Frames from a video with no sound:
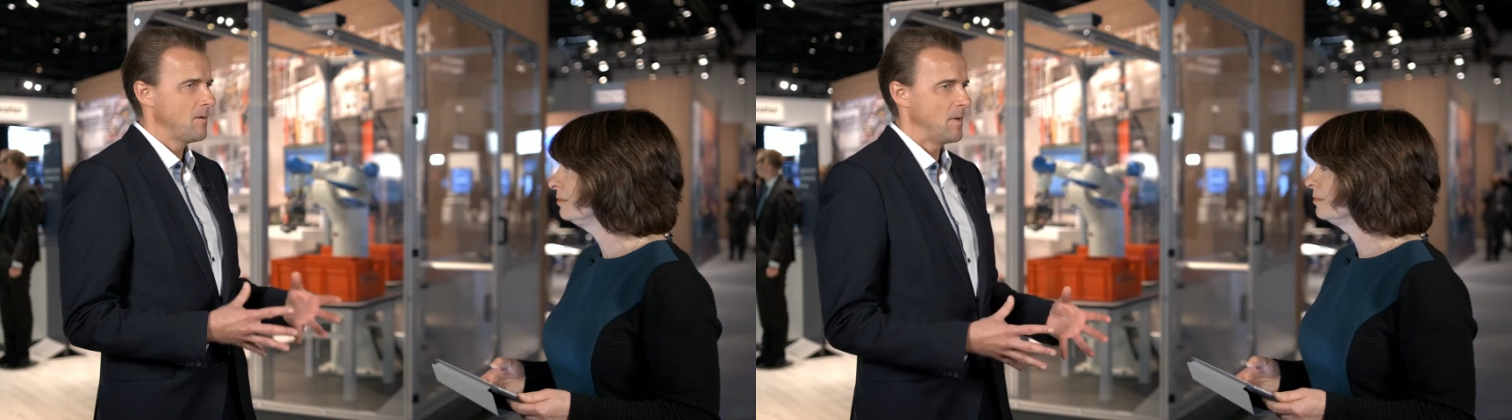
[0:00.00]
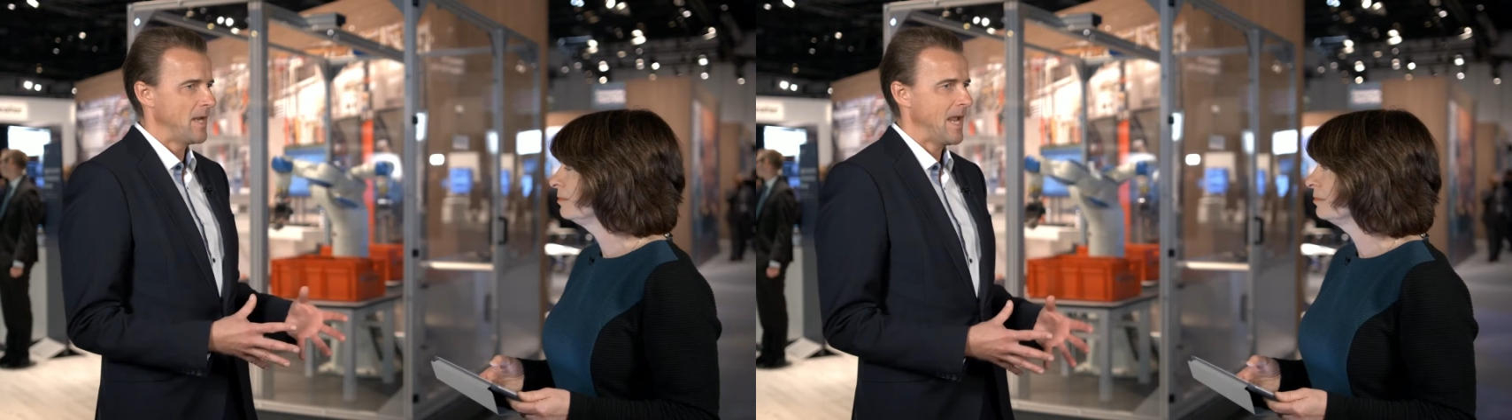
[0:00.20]

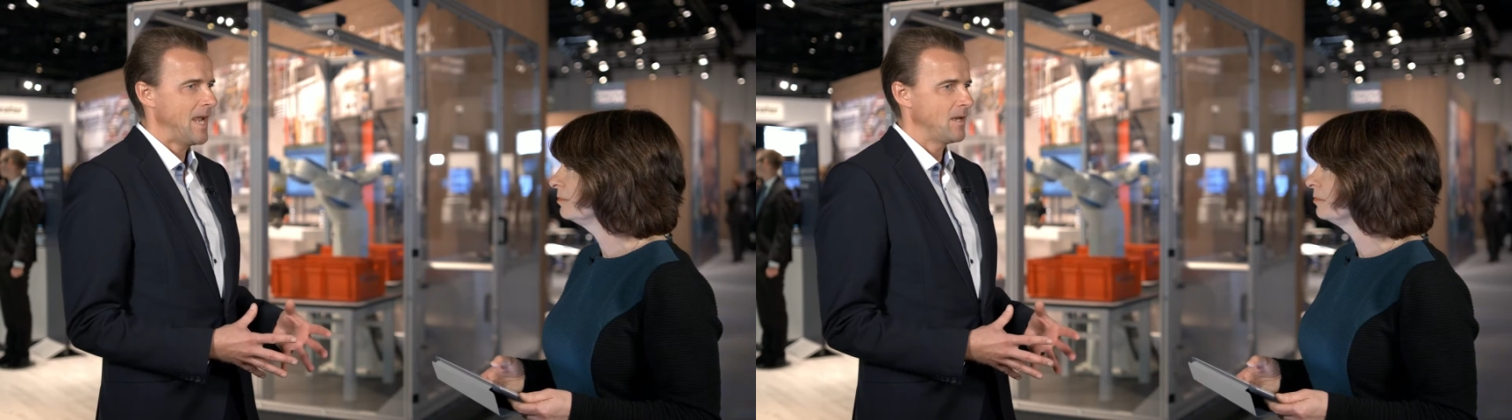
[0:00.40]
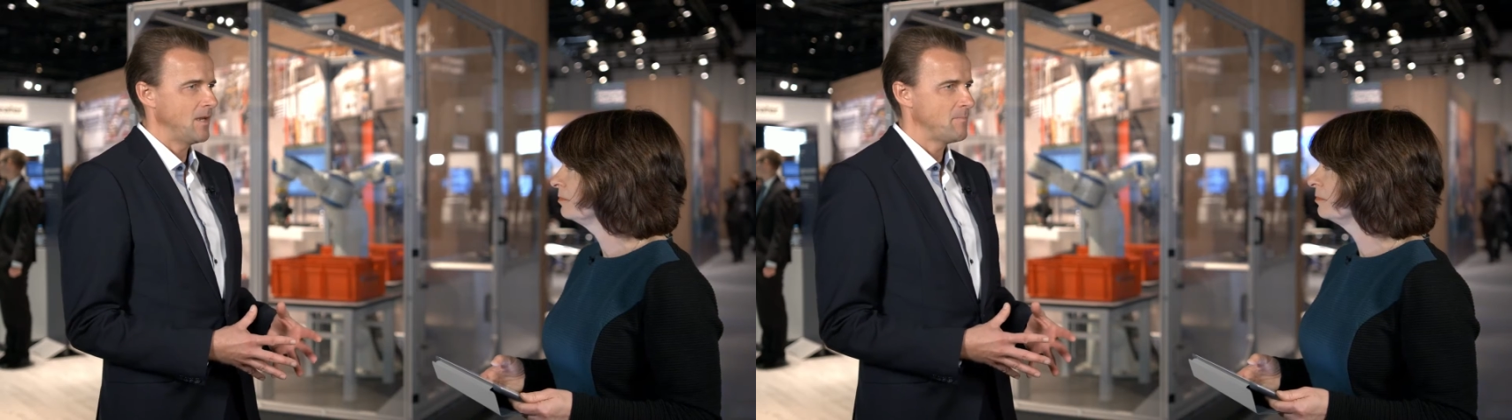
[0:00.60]
But
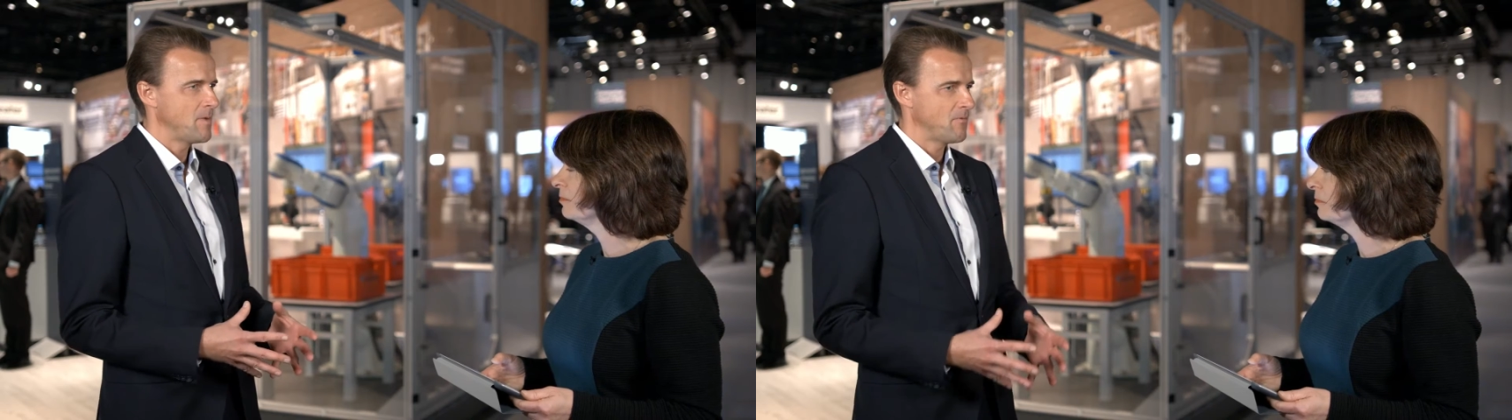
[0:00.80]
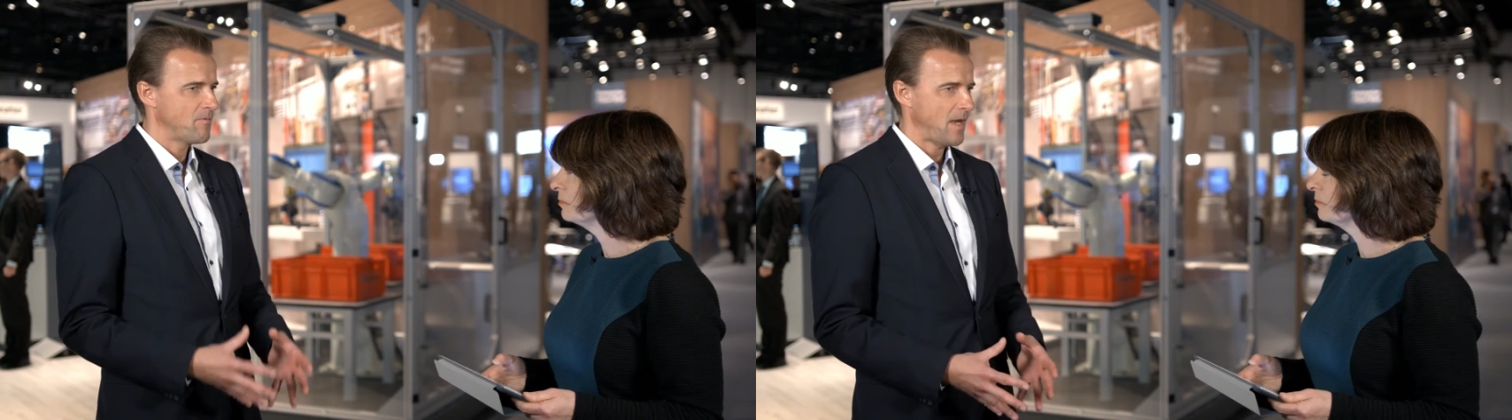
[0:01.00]
again, in
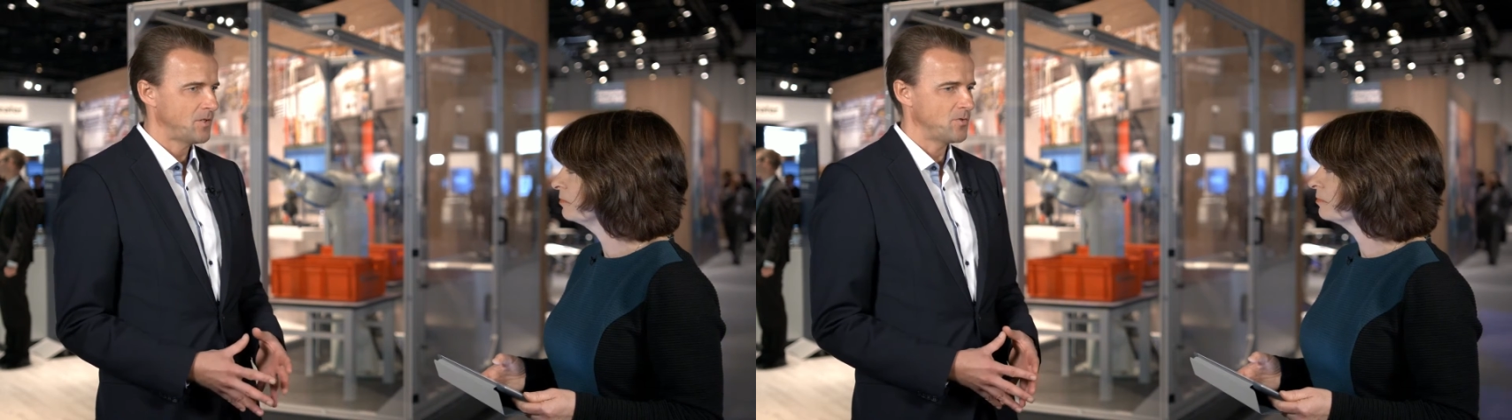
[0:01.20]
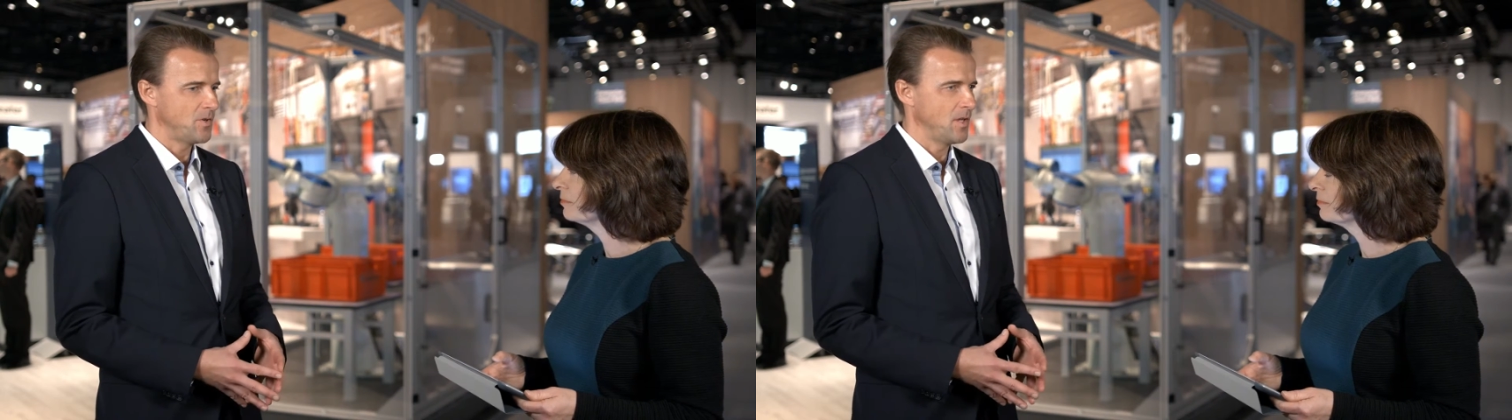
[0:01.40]

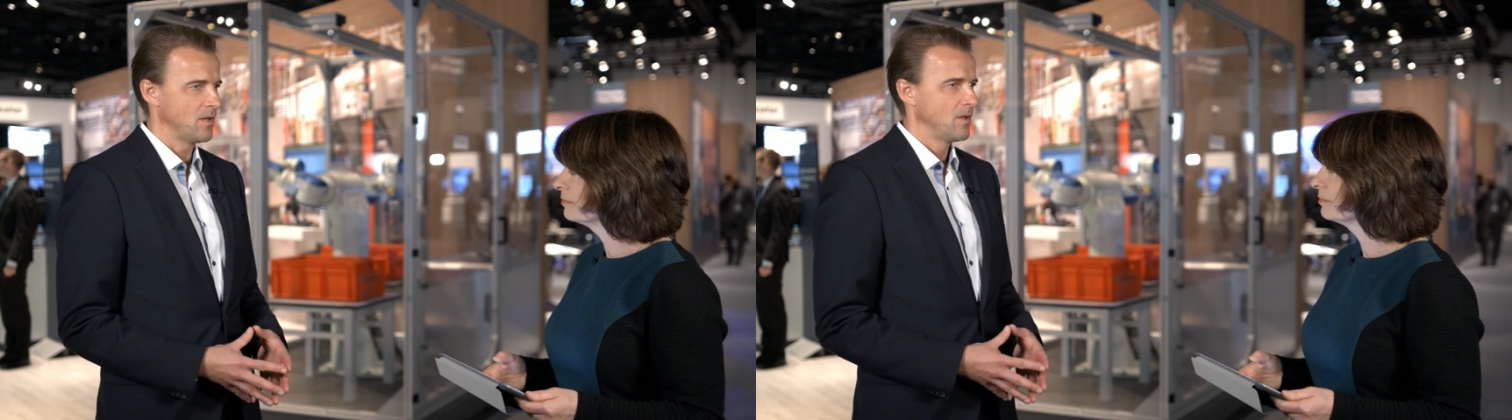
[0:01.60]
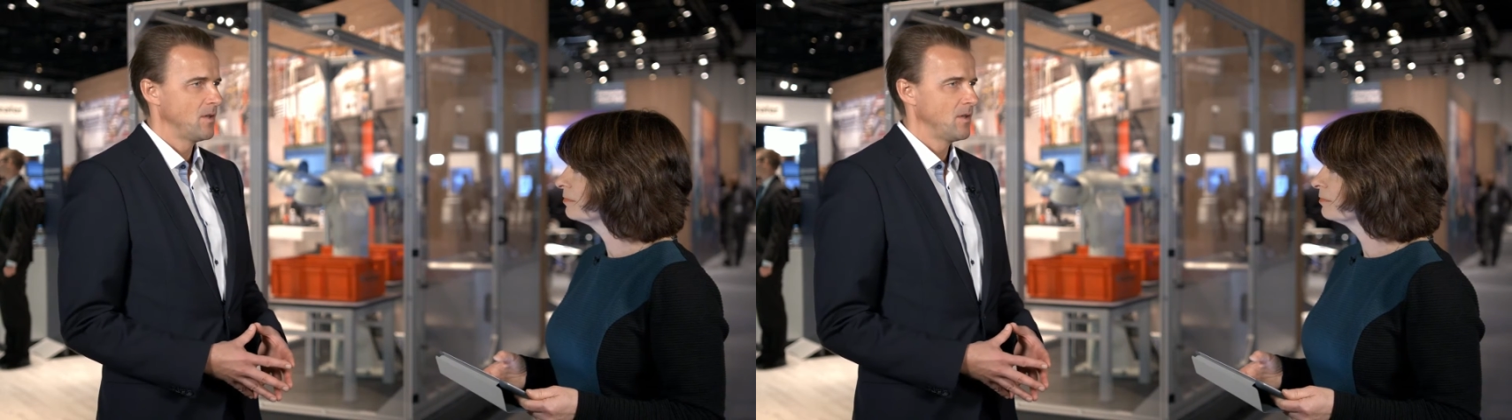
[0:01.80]
manufacturing,